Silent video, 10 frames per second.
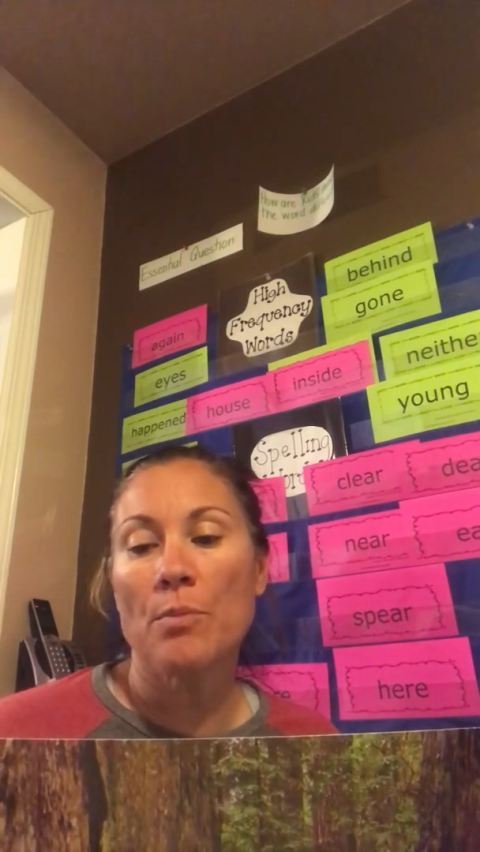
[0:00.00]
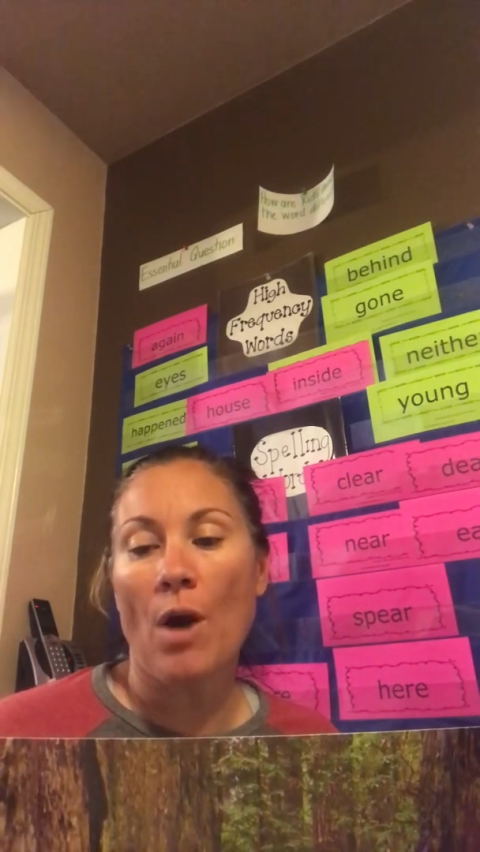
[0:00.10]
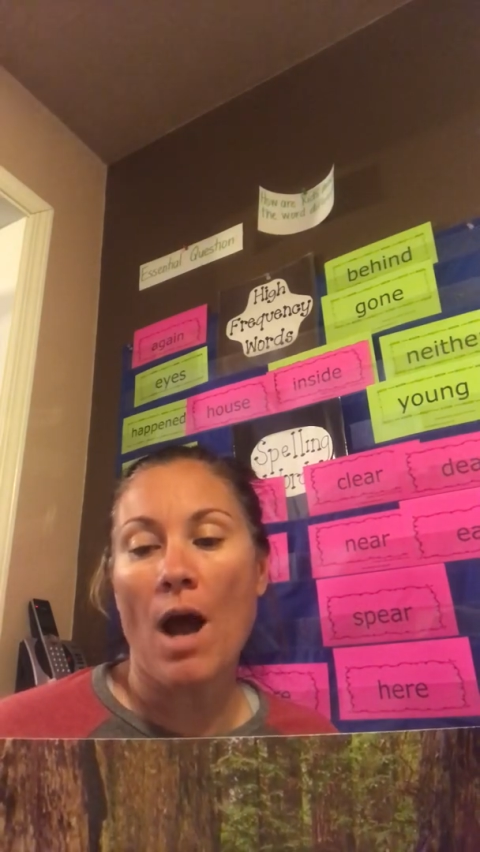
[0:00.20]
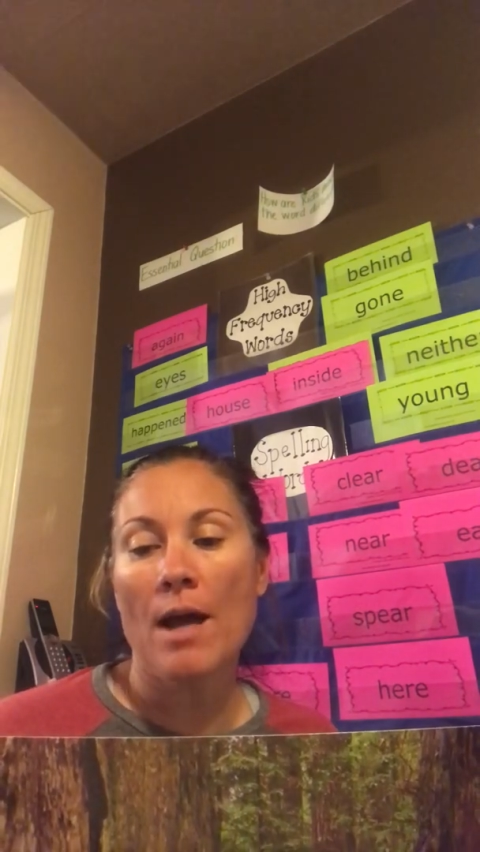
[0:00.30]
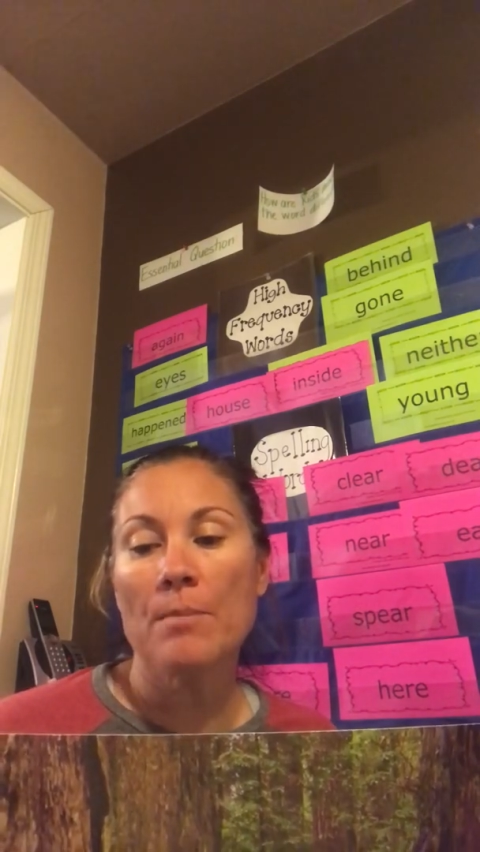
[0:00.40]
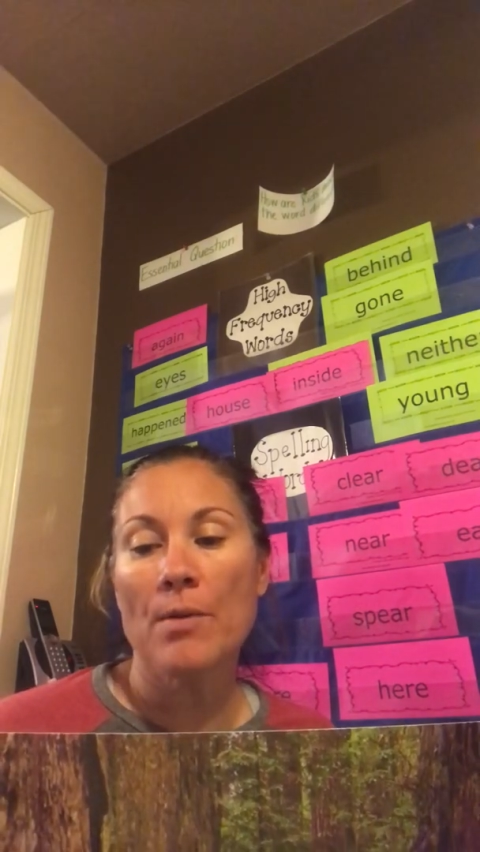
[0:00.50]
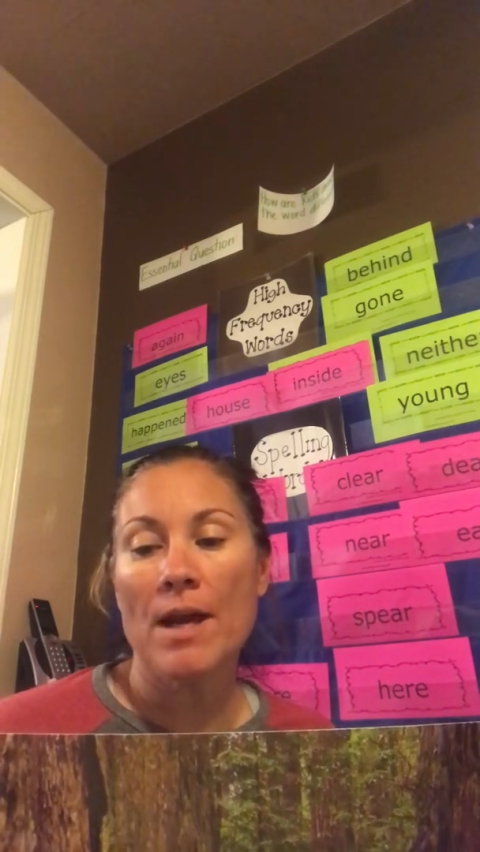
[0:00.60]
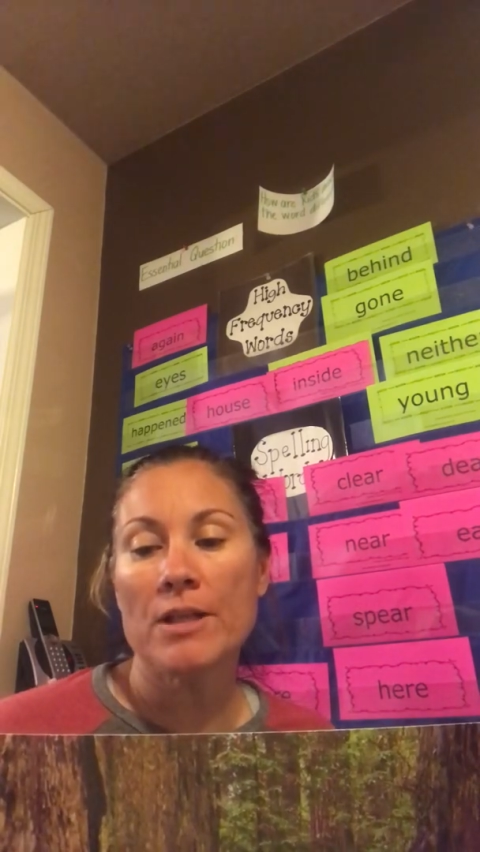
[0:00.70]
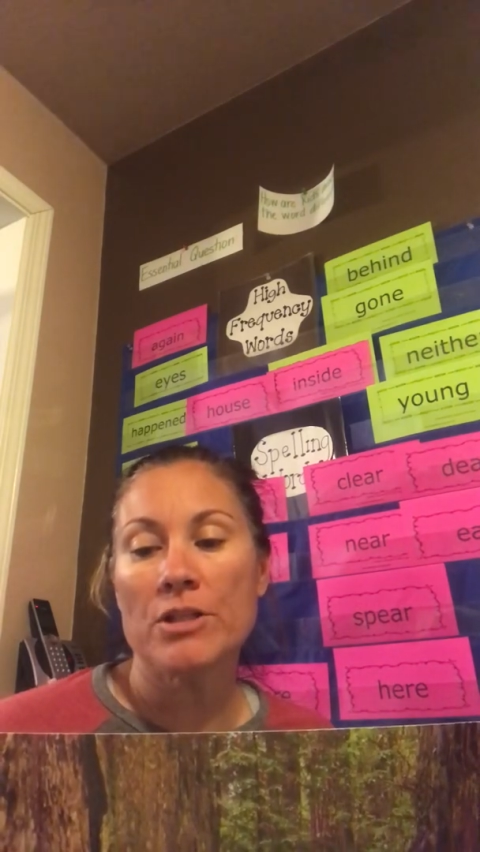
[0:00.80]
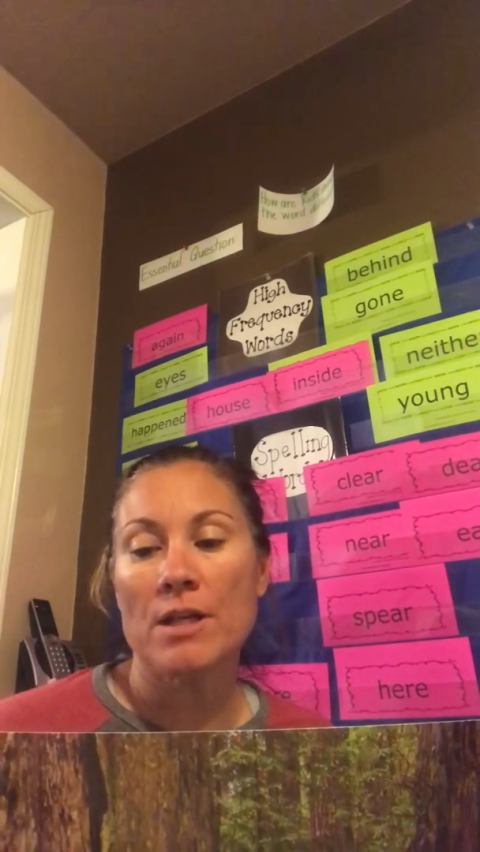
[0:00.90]
broad
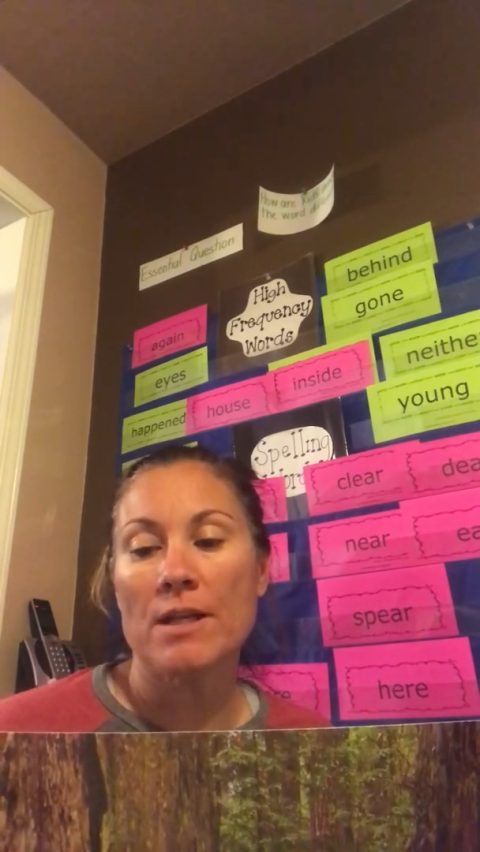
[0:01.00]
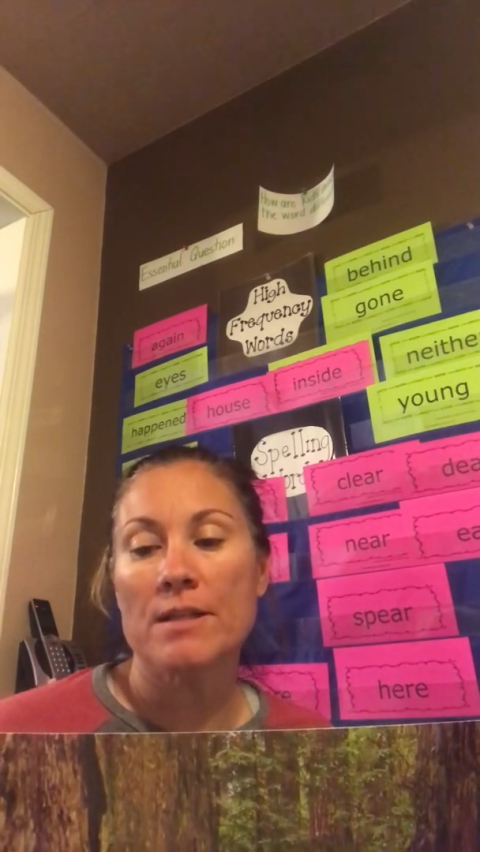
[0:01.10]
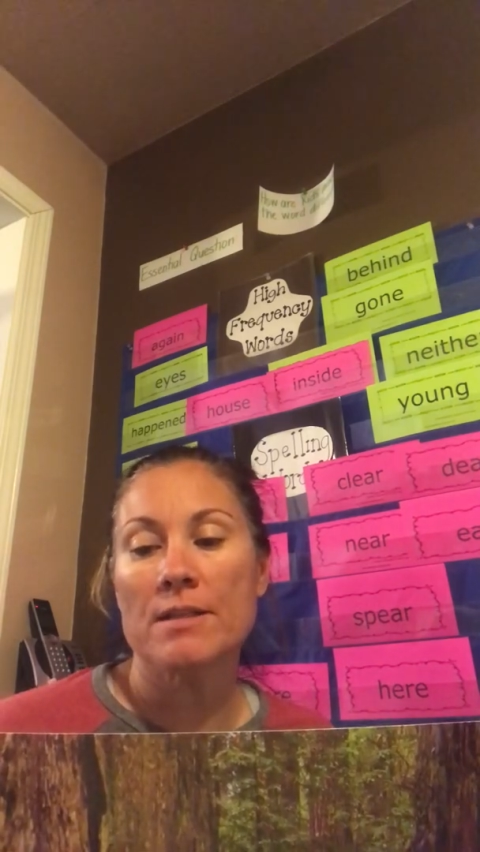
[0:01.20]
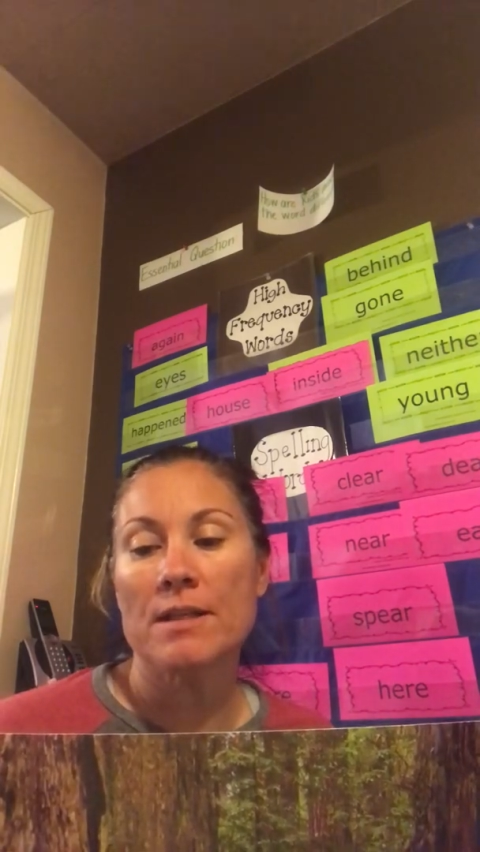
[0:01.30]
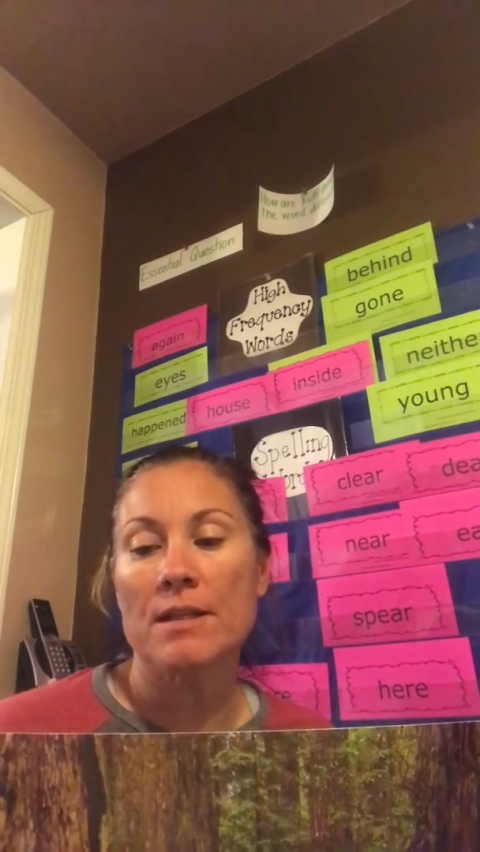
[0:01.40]
branches